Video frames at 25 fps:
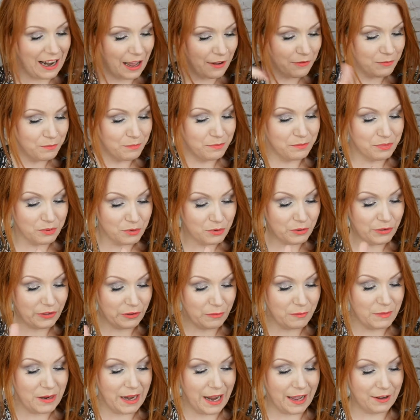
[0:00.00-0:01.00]
I've brought
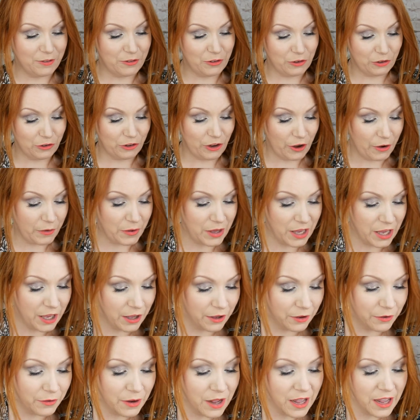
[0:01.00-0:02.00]
some now to show
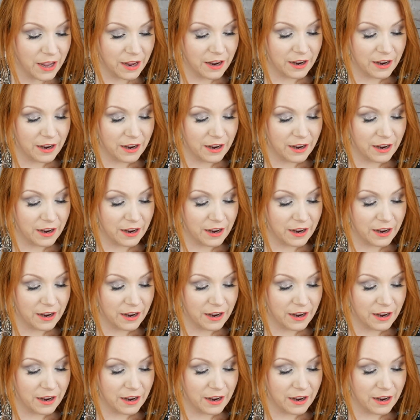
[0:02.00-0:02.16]
you.